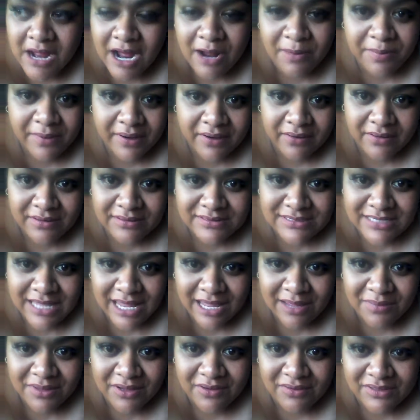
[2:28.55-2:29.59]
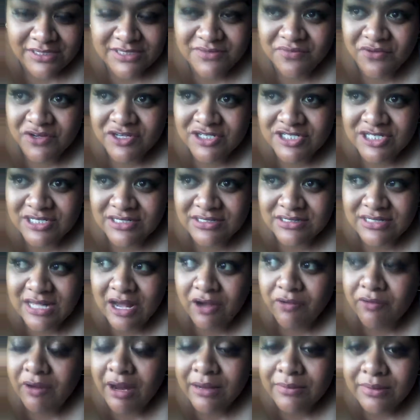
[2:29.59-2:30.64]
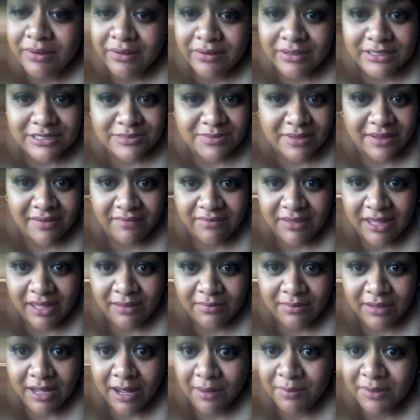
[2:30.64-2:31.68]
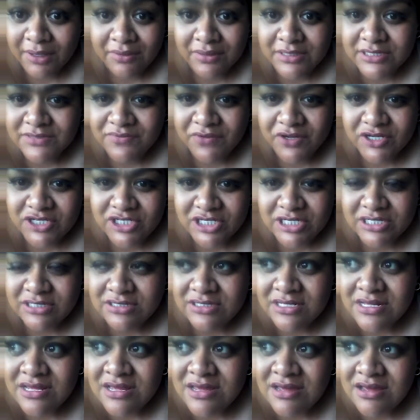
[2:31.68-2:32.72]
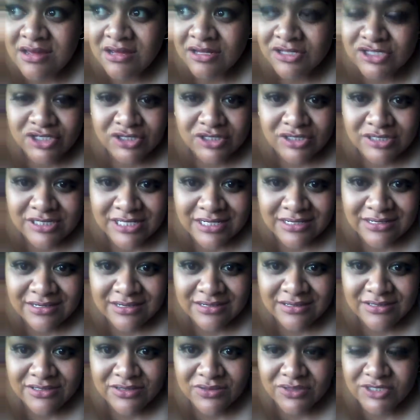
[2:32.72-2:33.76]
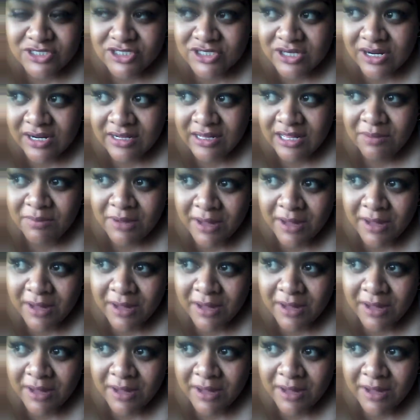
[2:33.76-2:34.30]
parents came here as freshies. Our grandparents may have come here as freshies to New Zealand, to Australia.